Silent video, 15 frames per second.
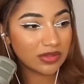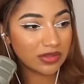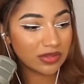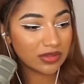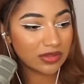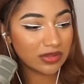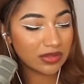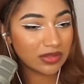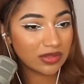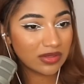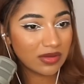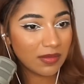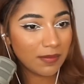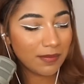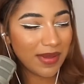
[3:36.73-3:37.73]
Reports of
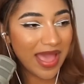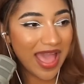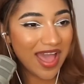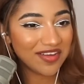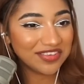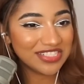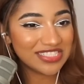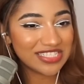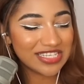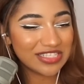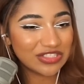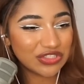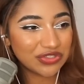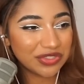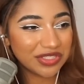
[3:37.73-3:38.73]
mysterious powers and
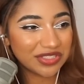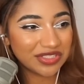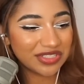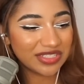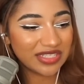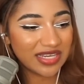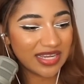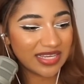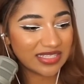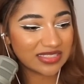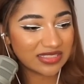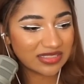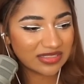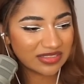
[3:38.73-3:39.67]
trigger. Yikes.